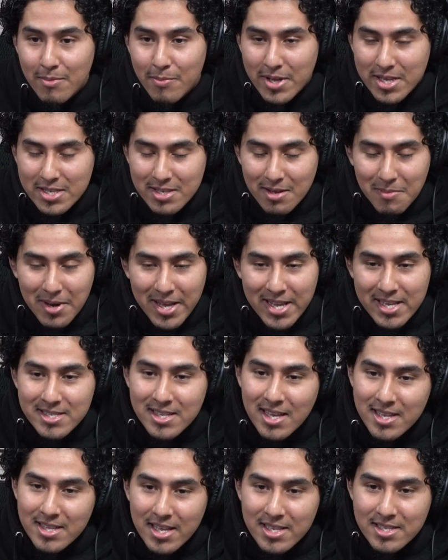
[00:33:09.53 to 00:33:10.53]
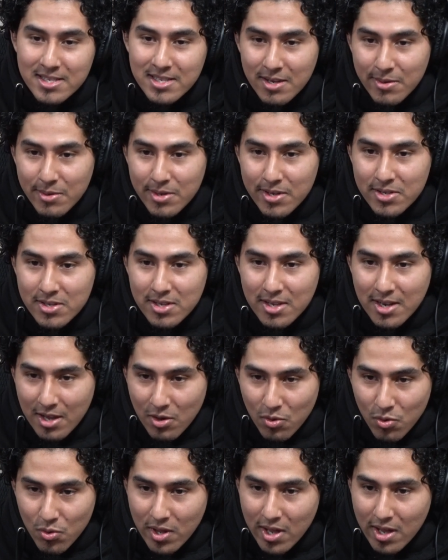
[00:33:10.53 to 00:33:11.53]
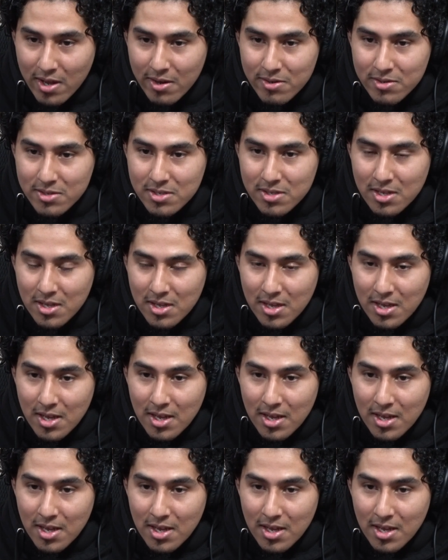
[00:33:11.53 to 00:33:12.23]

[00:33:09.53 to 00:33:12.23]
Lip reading: Because I'm like, it's not that serious. Like, who cares?